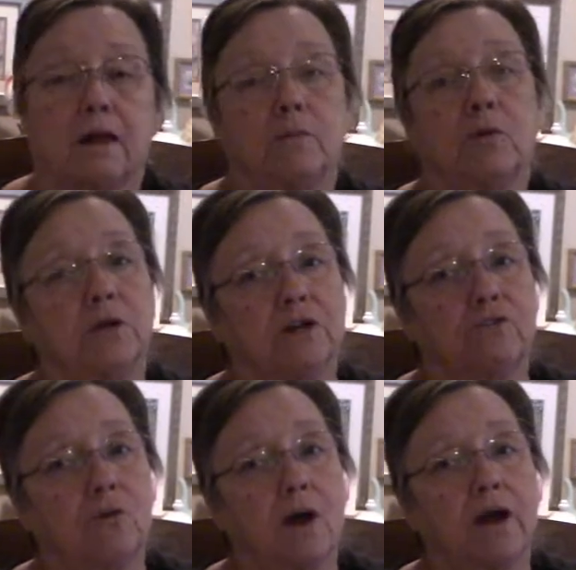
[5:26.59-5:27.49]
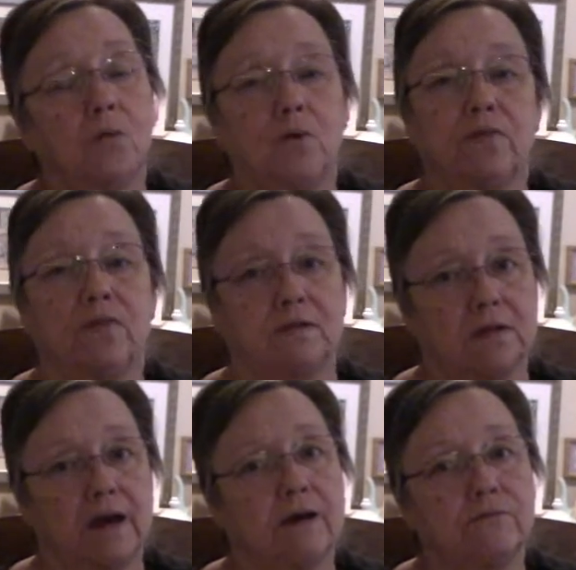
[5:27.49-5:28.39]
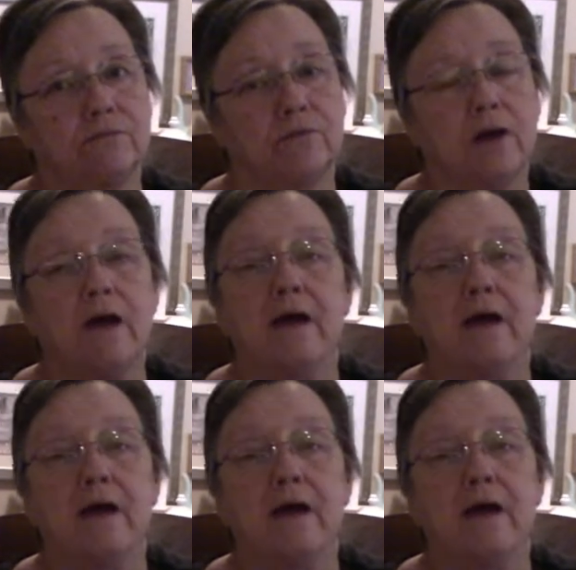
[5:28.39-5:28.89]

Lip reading: and I'm going to try it with the teff